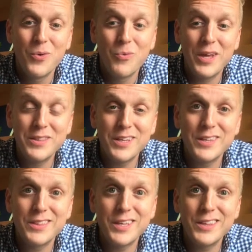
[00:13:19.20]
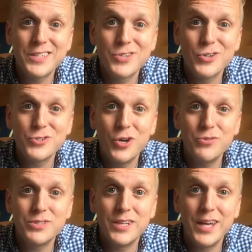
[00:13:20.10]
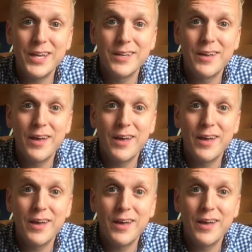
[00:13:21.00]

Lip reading: Well, I think that's our show today.